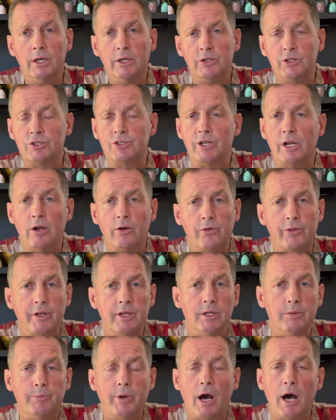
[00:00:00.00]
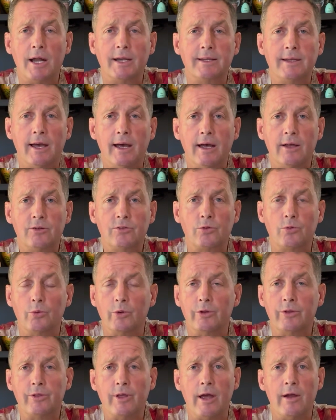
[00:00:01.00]
Share the podcast
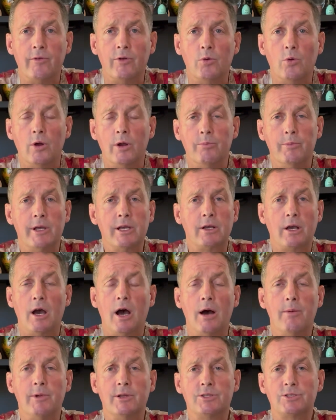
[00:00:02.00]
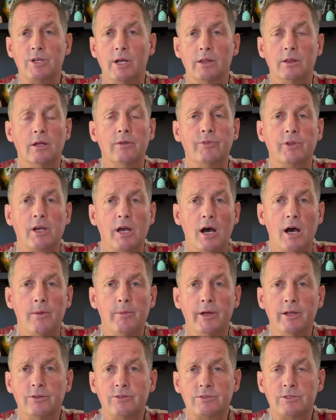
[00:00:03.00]
with everyone. Make comments. I love the
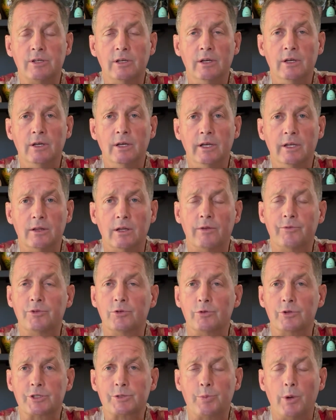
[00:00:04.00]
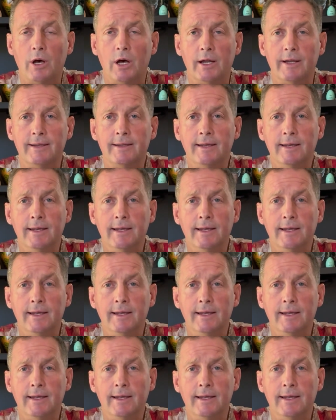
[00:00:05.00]
comments. Love to respond.